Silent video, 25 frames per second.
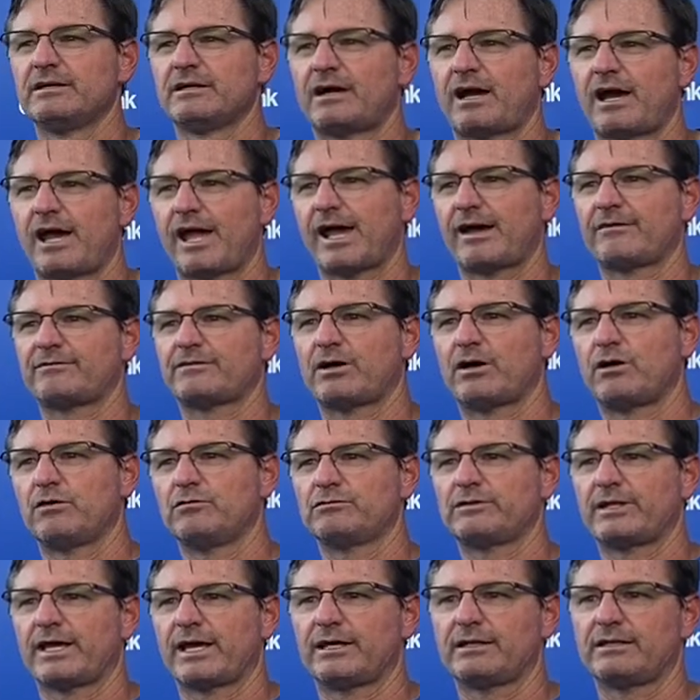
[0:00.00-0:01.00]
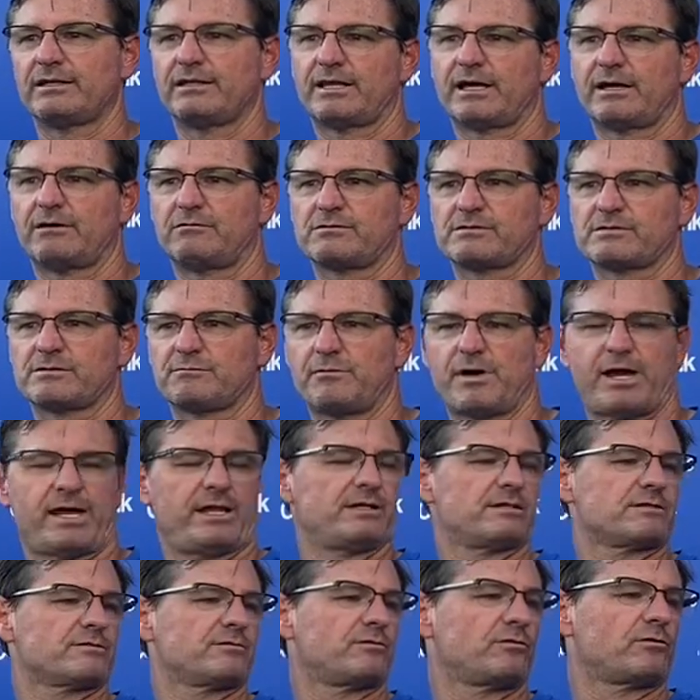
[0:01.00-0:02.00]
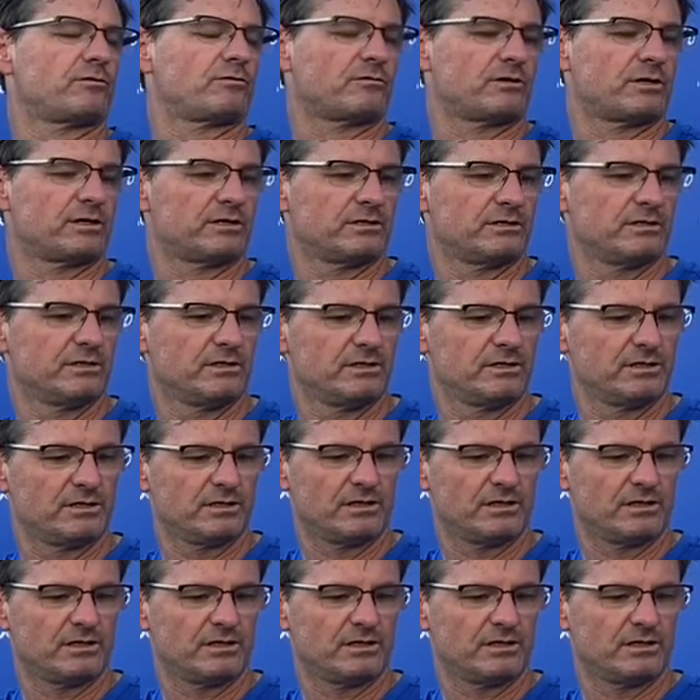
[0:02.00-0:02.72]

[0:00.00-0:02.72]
I have to own that. And that was a -4 run.